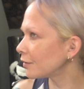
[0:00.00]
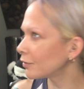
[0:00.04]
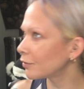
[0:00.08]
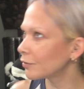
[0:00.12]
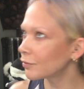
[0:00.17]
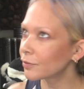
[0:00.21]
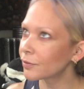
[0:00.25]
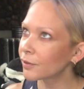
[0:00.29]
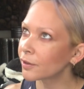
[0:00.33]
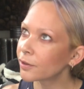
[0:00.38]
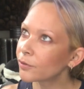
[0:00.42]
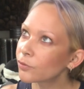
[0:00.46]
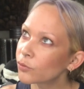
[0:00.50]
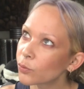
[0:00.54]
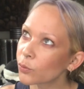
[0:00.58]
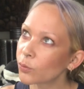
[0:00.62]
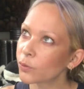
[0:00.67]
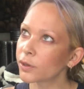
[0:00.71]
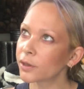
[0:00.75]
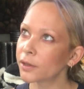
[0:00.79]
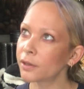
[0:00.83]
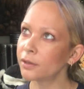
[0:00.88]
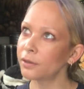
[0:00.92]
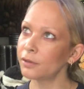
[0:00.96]
I used like
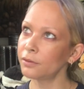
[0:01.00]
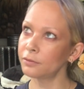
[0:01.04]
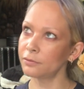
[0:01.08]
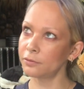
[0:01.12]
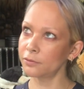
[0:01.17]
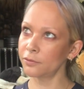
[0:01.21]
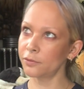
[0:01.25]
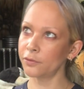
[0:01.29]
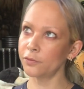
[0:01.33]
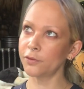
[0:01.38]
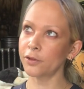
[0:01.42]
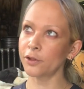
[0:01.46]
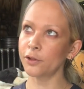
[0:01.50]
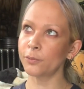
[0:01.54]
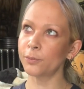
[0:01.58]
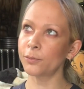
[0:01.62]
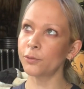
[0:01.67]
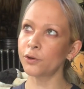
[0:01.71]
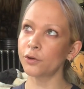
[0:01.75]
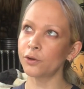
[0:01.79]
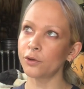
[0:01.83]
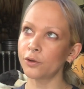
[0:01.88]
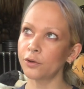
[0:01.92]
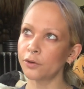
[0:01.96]
twenty
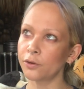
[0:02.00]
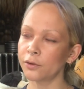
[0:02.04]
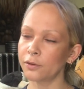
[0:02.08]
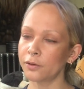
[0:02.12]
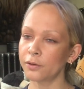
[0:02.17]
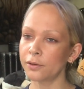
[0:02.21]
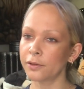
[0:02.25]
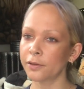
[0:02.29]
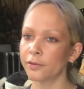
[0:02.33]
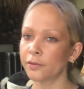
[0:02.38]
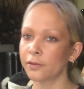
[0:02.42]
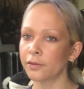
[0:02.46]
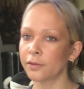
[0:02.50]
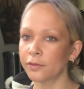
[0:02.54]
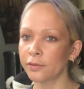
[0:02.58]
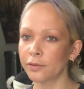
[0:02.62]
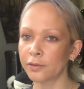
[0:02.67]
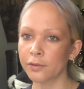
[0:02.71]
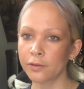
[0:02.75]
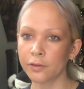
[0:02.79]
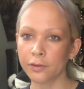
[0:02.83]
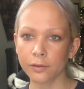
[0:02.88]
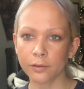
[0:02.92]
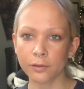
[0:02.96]
developer and
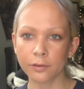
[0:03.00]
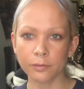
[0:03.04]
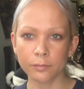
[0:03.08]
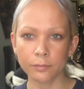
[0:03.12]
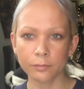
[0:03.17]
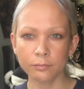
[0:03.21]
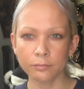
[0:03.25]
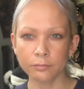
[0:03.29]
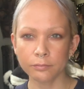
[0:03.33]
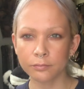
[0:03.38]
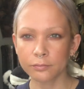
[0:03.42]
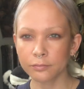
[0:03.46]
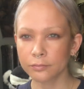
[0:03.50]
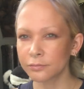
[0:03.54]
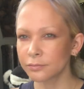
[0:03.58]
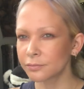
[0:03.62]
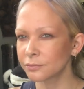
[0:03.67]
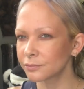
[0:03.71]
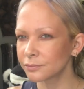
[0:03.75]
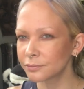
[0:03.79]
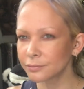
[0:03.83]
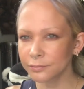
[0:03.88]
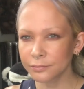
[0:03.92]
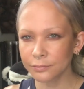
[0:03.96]
then the
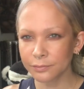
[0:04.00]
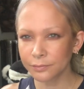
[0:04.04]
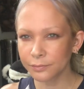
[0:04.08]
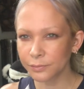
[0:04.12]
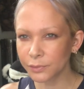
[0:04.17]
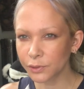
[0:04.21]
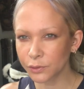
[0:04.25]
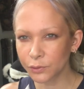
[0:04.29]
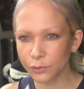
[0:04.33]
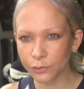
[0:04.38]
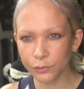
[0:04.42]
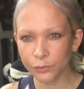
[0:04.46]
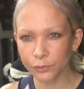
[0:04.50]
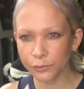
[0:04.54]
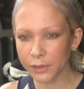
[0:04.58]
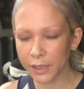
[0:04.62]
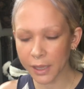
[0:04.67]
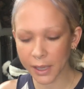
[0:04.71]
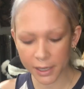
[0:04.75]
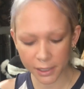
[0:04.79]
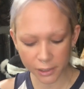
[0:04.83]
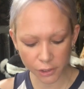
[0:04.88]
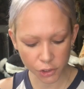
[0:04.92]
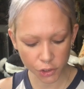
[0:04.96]
blue
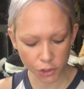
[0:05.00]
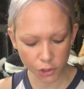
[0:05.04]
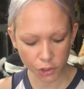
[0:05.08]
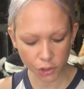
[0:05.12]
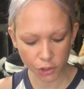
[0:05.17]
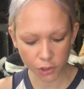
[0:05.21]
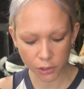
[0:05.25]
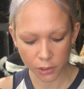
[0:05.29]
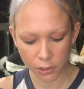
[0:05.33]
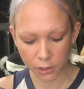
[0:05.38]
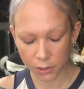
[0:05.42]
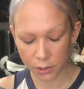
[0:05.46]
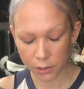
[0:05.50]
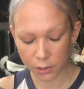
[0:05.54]
flash